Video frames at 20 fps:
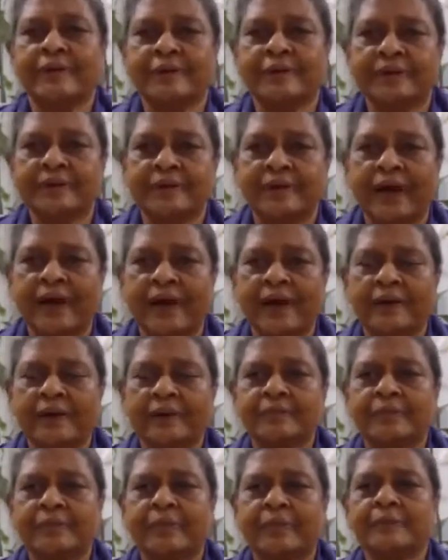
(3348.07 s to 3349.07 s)

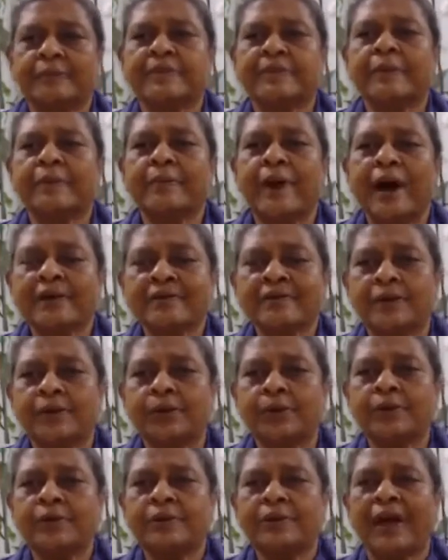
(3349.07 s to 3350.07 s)
the monks
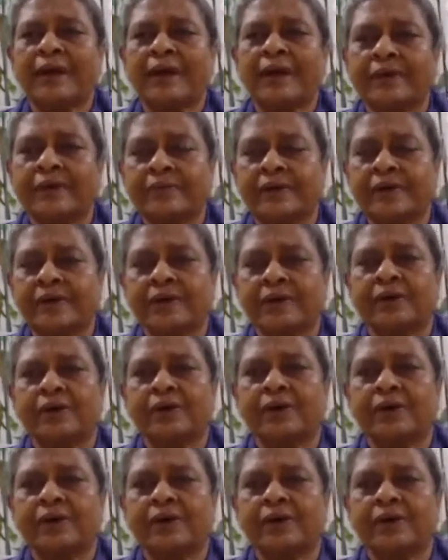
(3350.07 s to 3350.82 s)
alone can give the